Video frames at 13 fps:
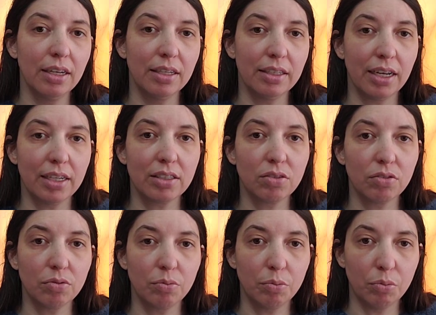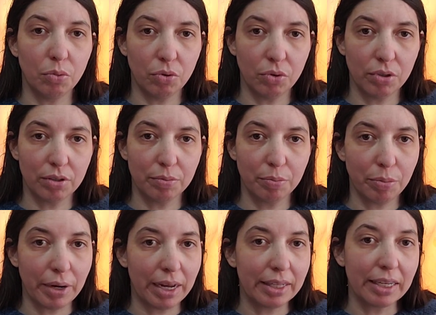that's more
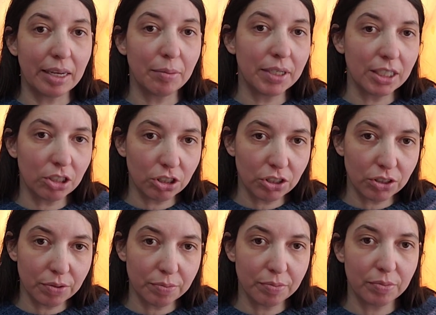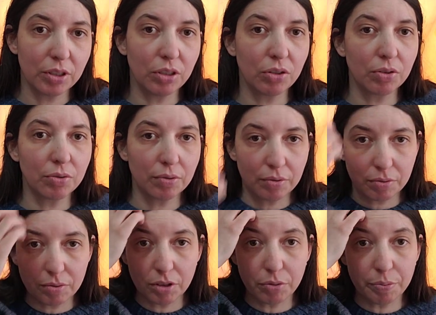brand name-ish. You know,
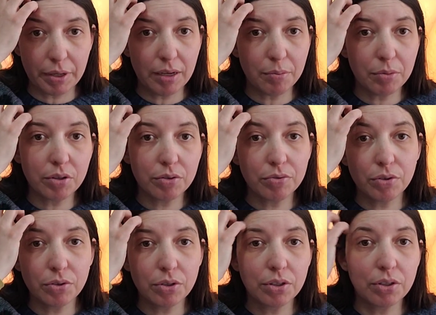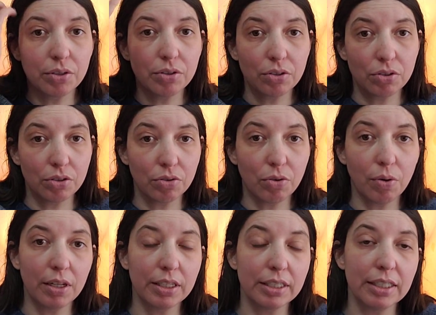you pay more for certain
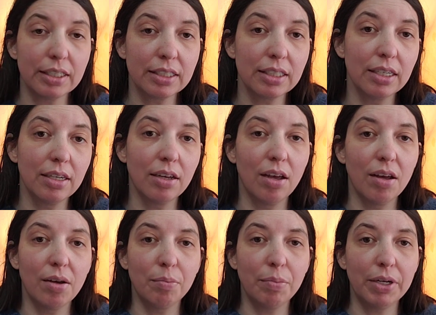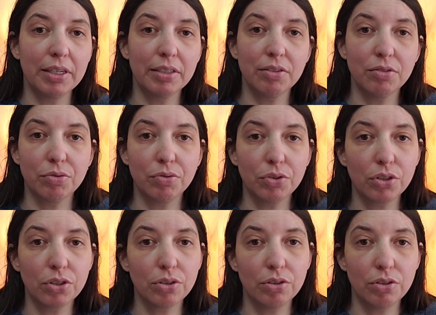qualities. But
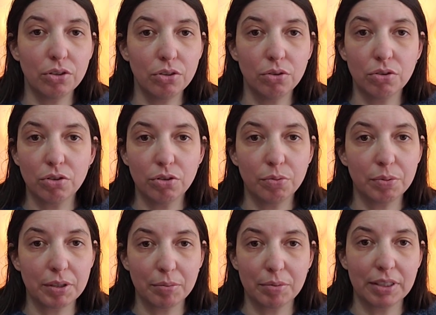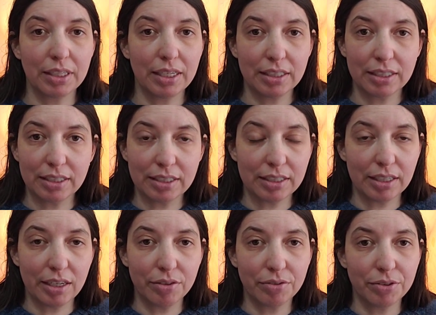for YouTube, something like this
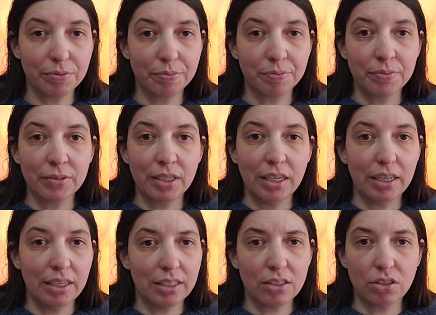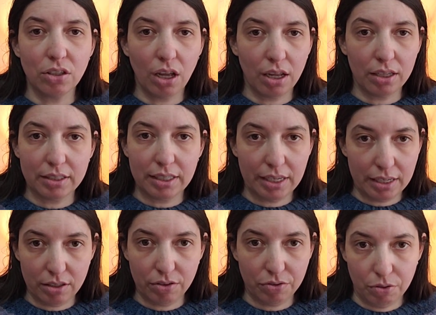stuff, it's not the
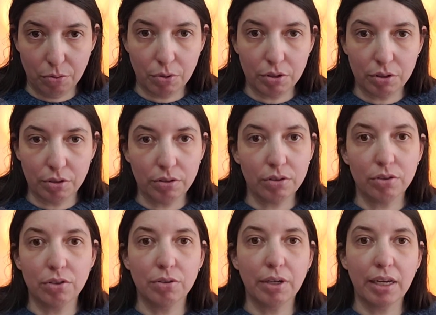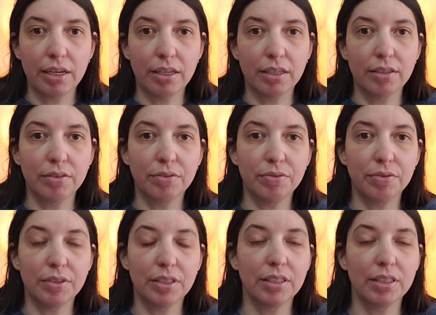end of the world to have